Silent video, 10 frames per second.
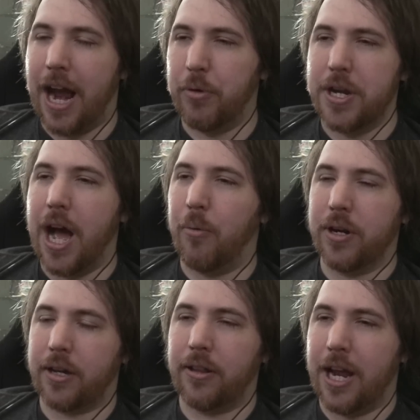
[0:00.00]
I would not
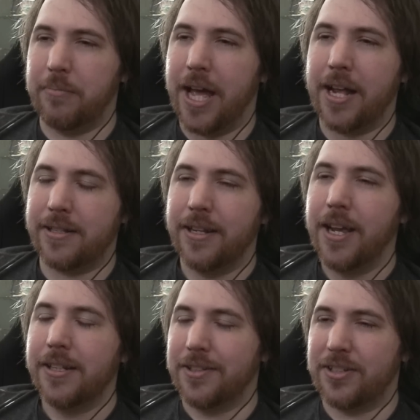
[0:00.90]
want to climb that
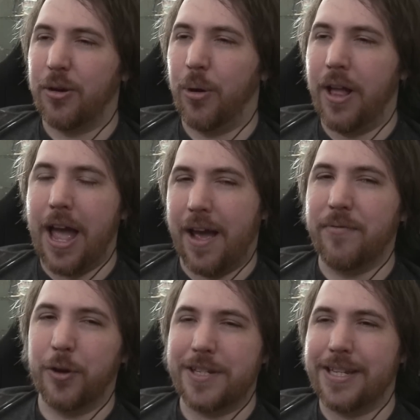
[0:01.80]
to school
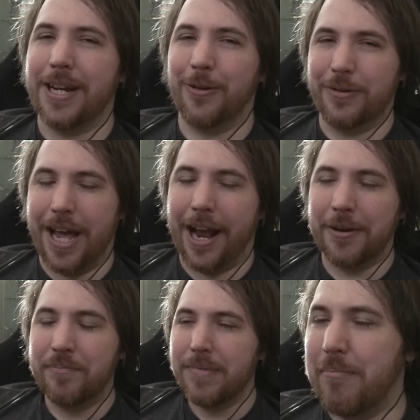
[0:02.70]
every single
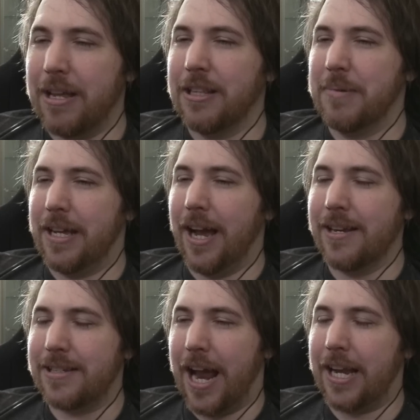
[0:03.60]
day. Mainly
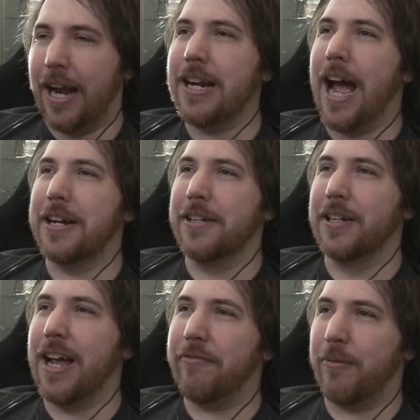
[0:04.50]
because I kind of had to
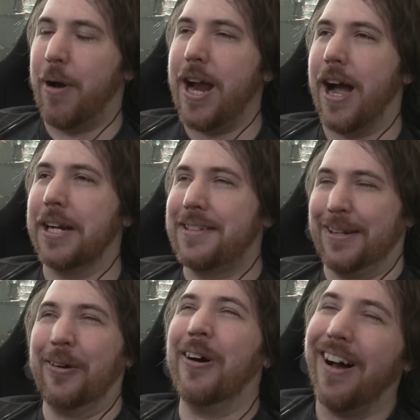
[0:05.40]
do that for my high
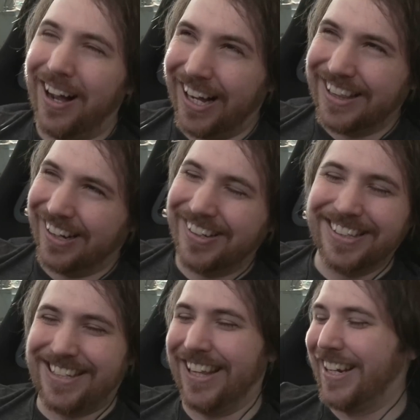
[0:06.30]
school. There
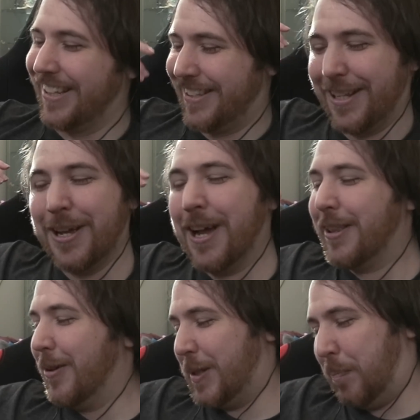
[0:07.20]
was like
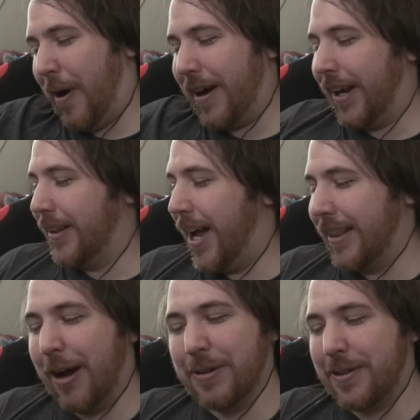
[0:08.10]
this parking
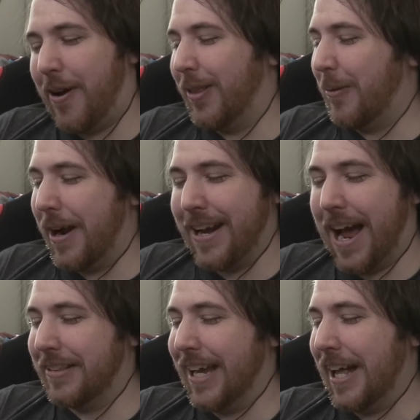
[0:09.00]
lot that was all the way
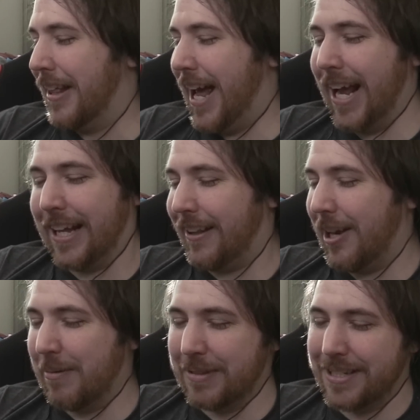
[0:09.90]
down the hill and I had to
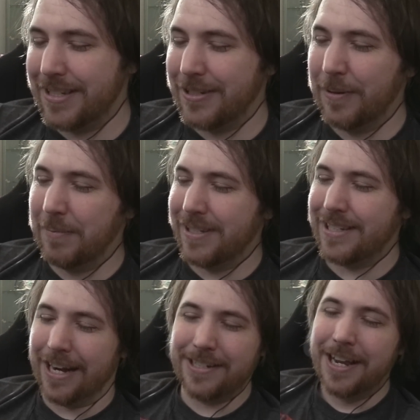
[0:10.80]
climb up these stupid stairs.